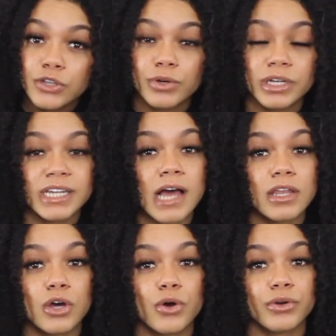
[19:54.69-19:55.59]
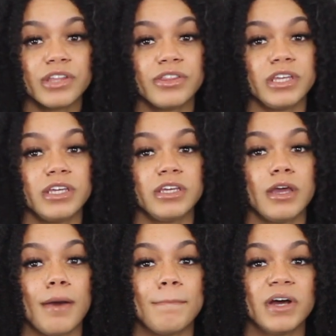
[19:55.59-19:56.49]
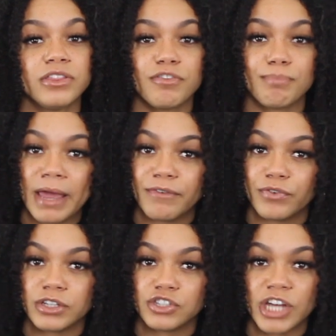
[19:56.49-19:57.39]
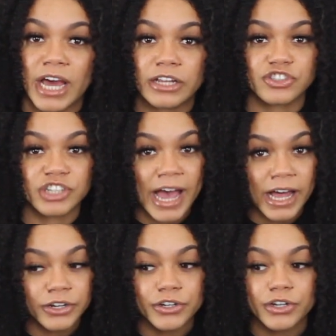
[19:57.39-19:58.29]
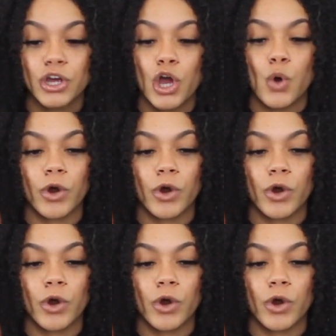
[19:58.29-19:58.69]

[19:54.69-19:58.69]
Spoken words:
you can download the Month of Mindfulness Challenge calendar,